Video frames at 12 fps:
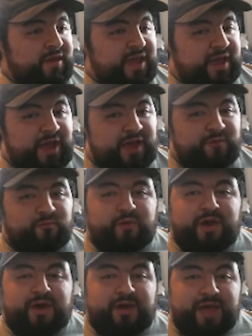
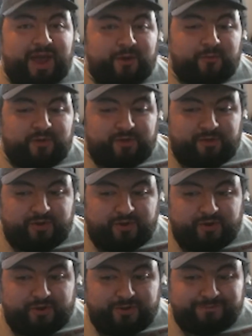how will
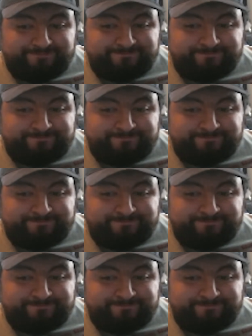her